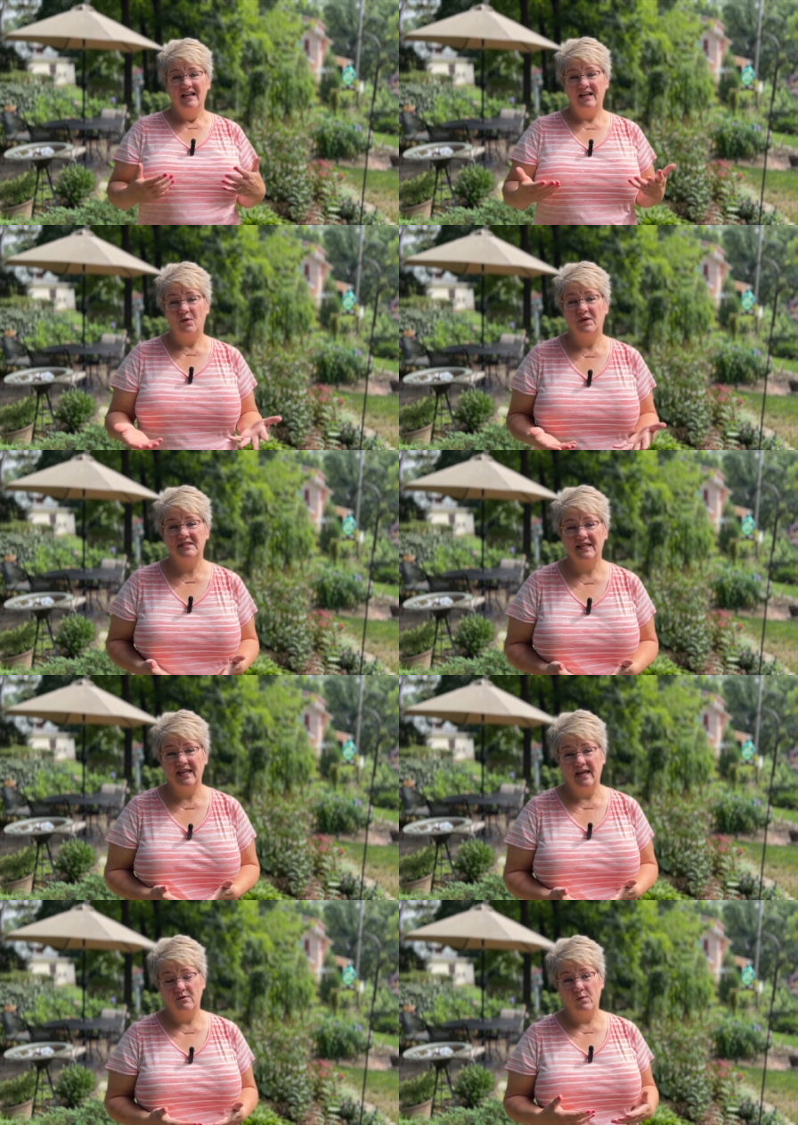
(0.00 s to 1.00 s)
Now, once
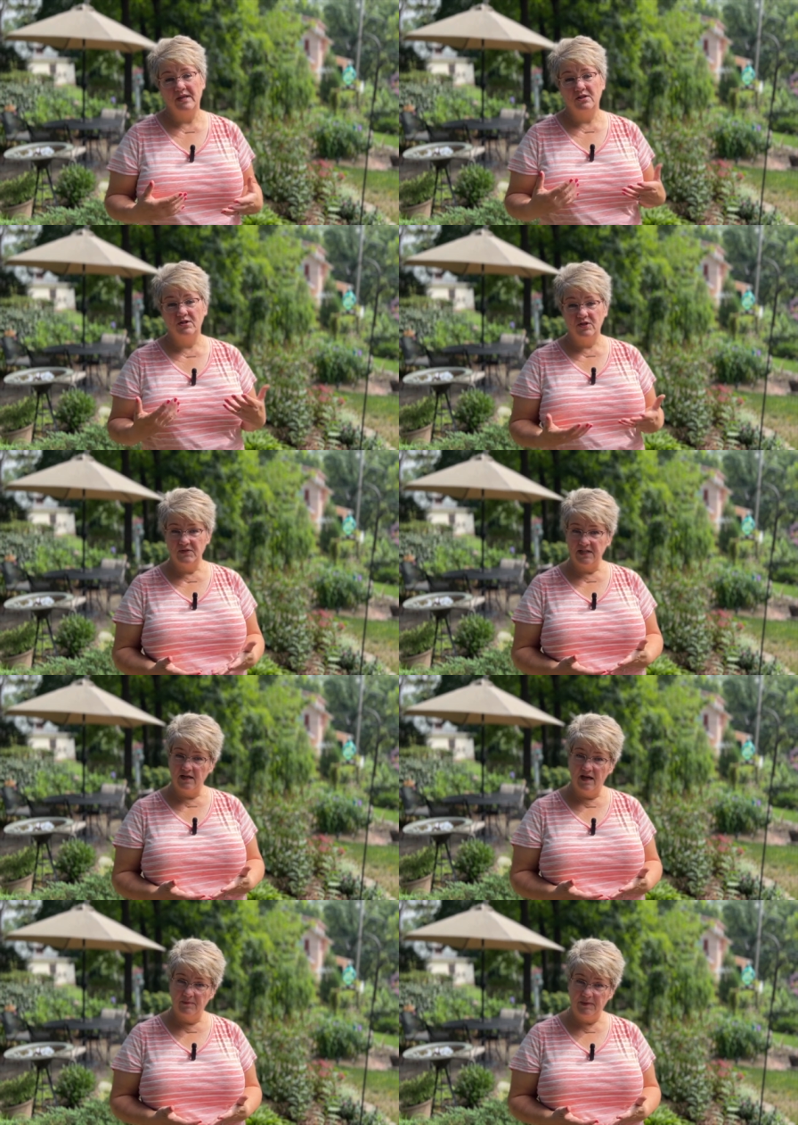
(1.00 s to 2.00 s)
again, when you're using
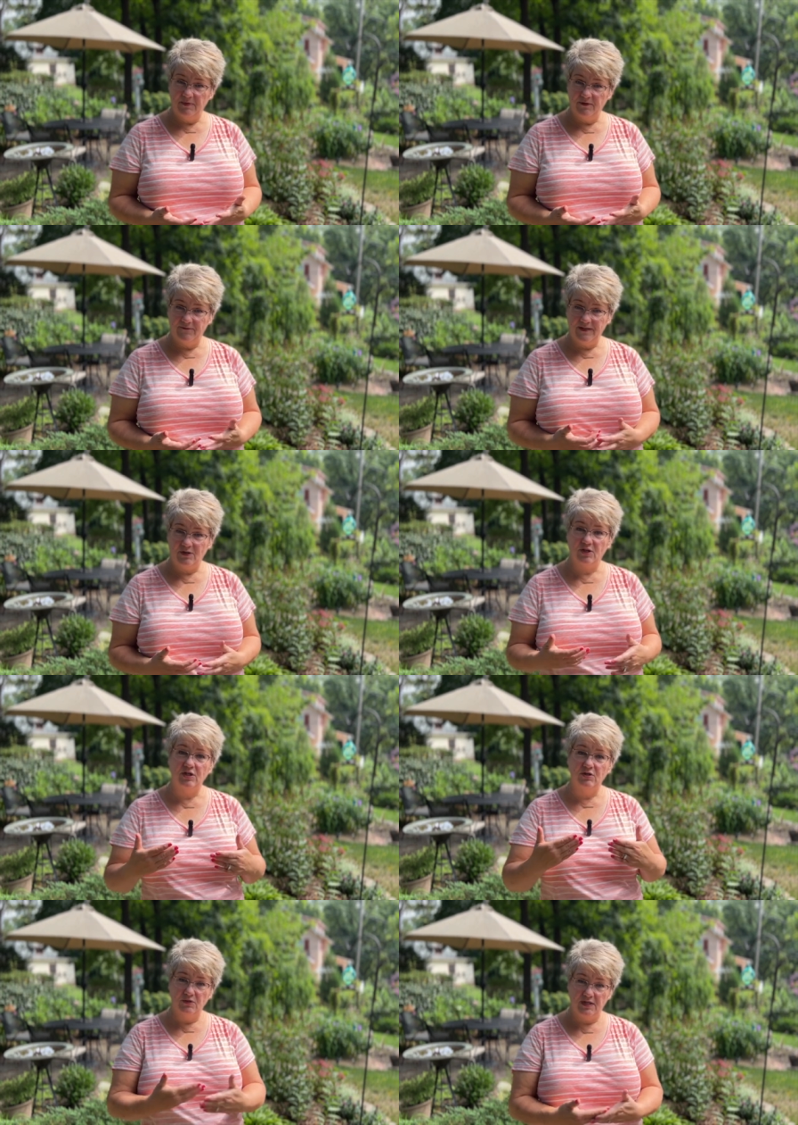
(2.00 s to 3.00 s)
a hummingbird feeder,
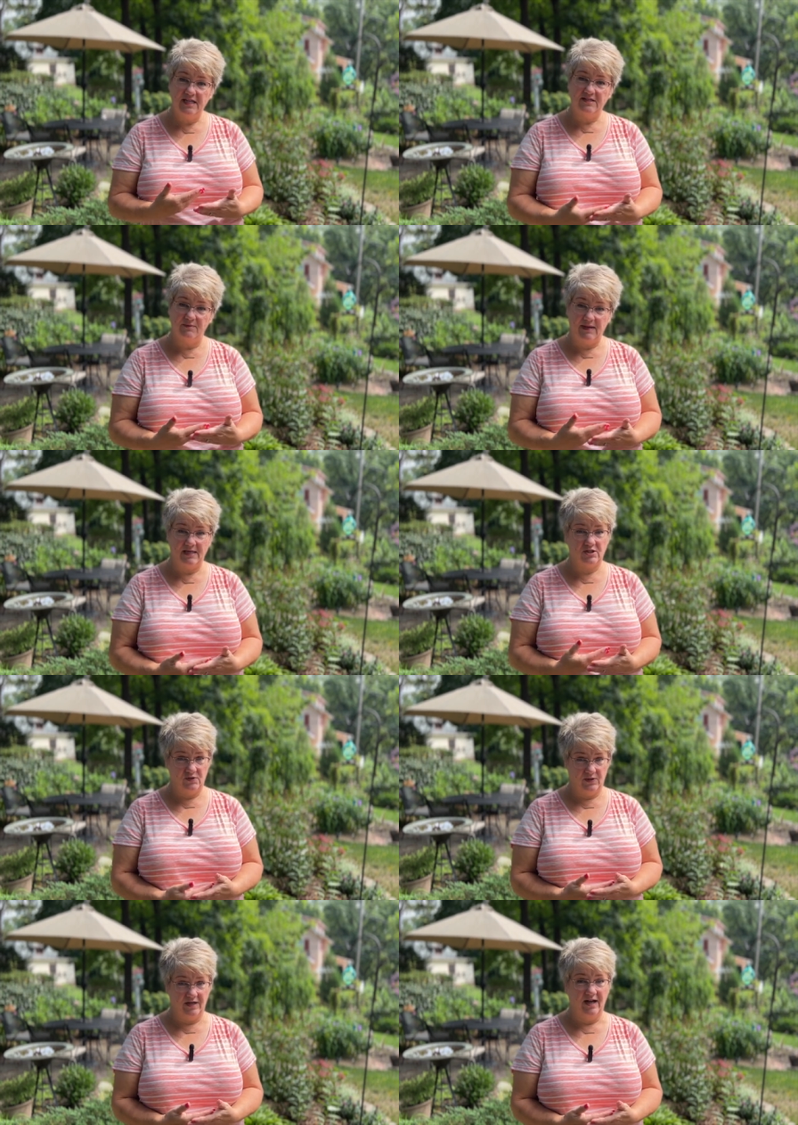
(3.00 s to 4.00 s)
you need to make
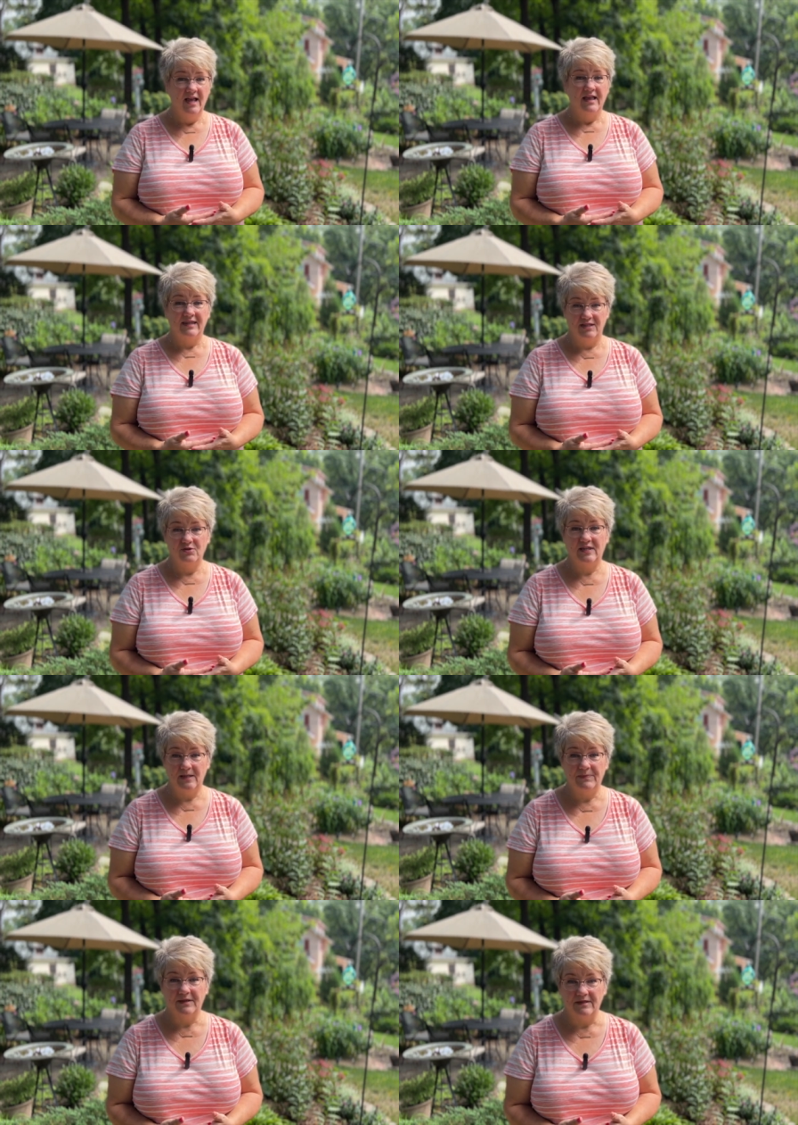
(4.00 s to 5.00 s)
sure that you
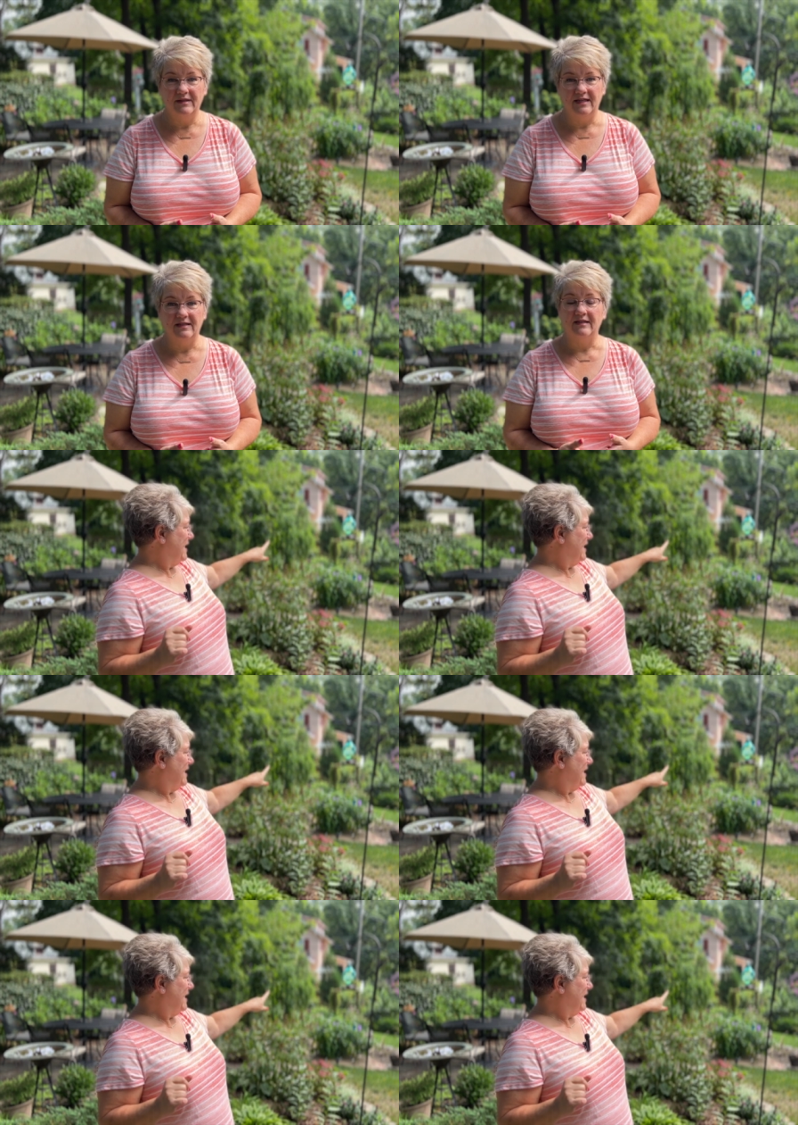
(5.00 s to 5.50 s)
keep it clean.